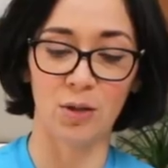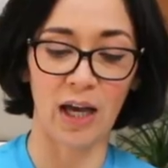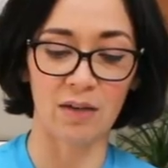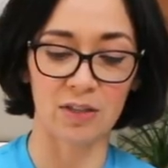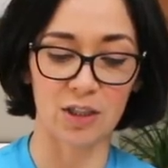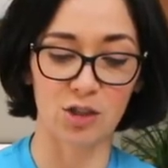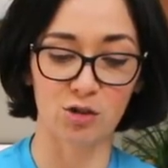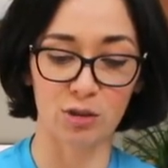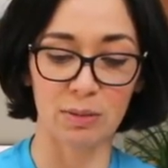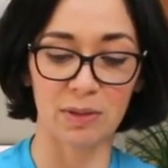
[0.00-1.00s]
You have an
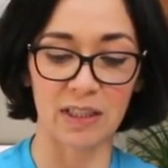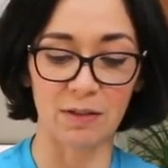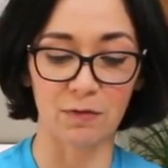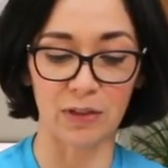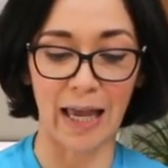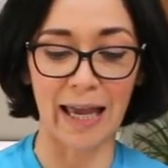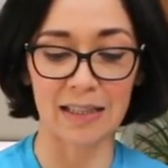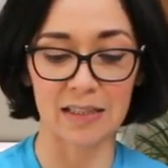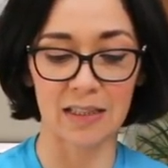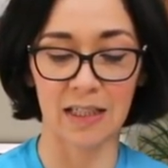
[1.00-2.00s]
extremely
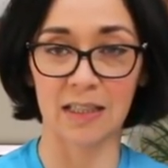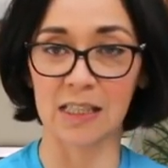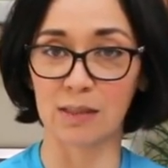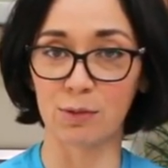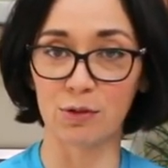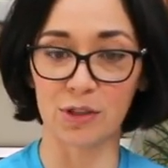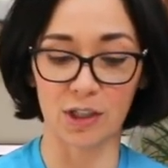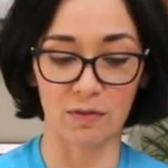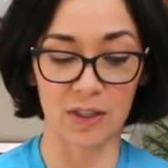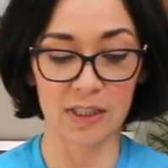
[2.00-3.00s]
flat and smooth
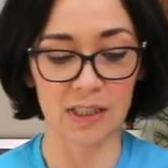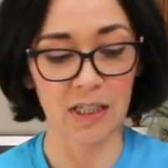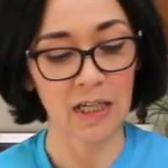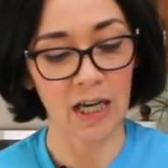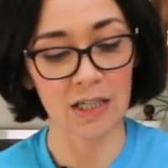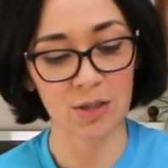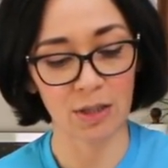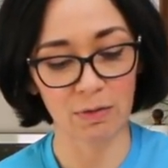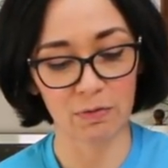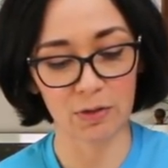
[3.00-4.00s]
surface. I do
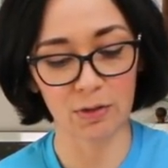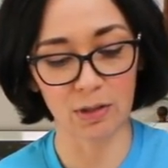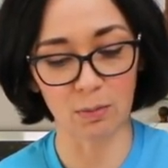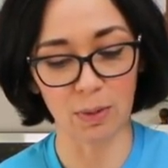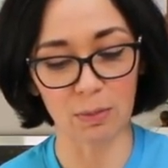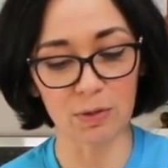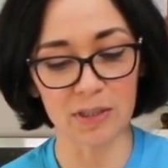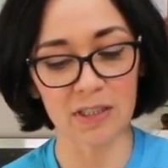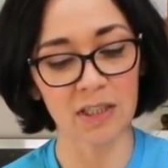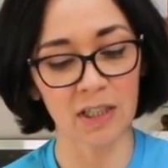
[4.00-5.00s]
have a few little
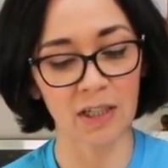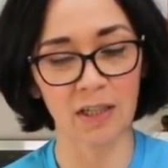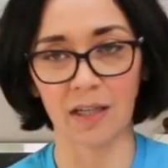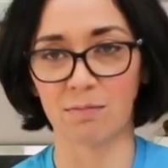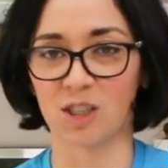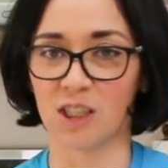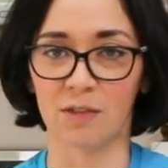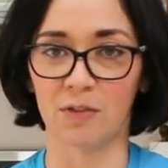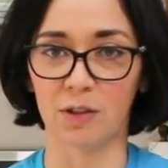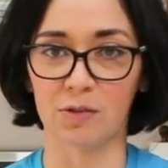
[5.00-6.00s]
bubbles in here and I'm just
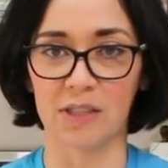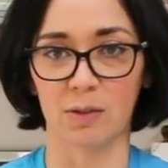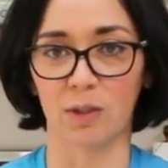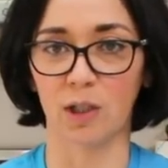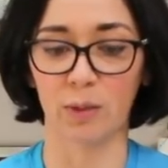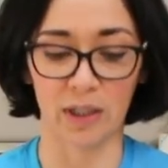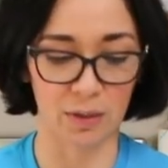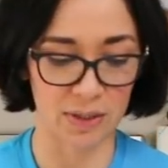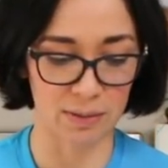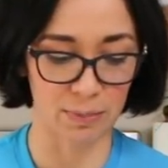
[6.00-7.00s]
gonna fill those in really
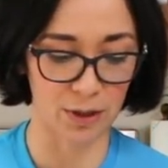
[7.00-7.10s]
quickly with some